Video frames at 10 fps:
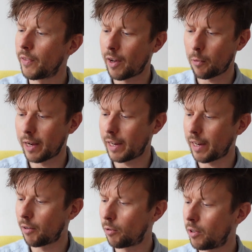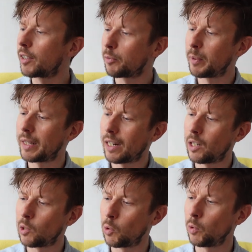on their way out. Nice big
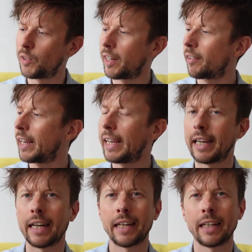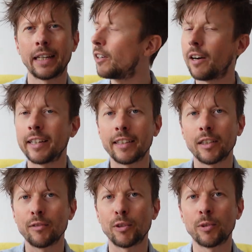hole down here. Not
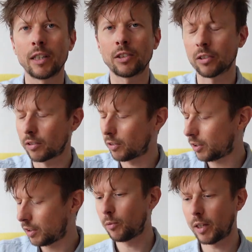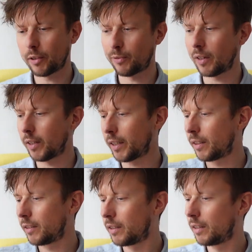ideal for restaurants. Worked fine.
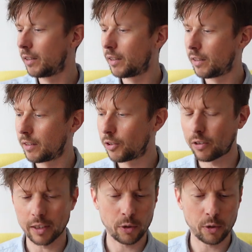Dry